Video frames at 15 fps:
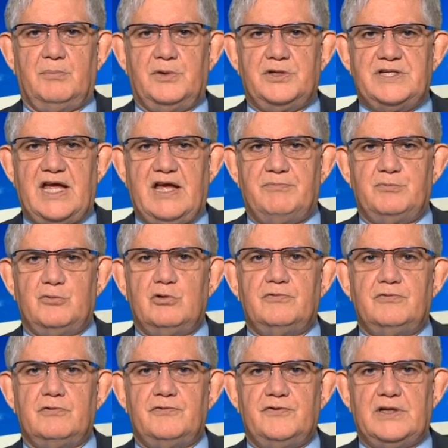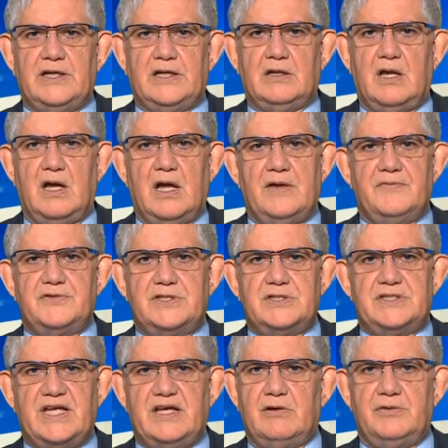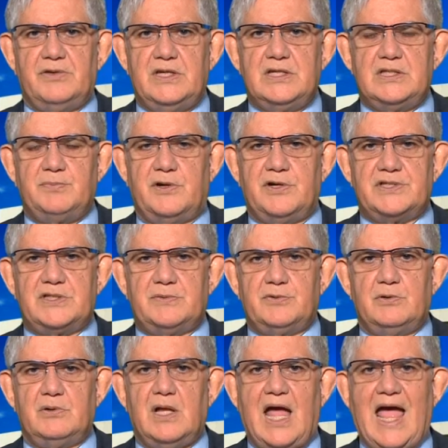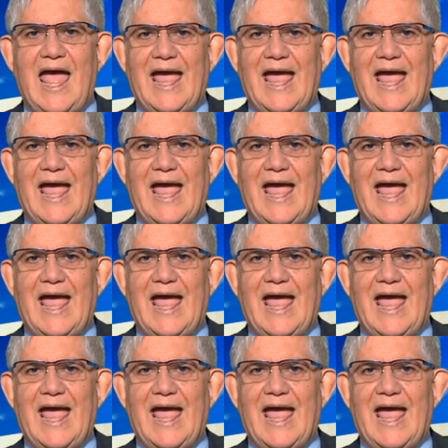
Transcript: but to have more fulfilling lives, as healthy as possible,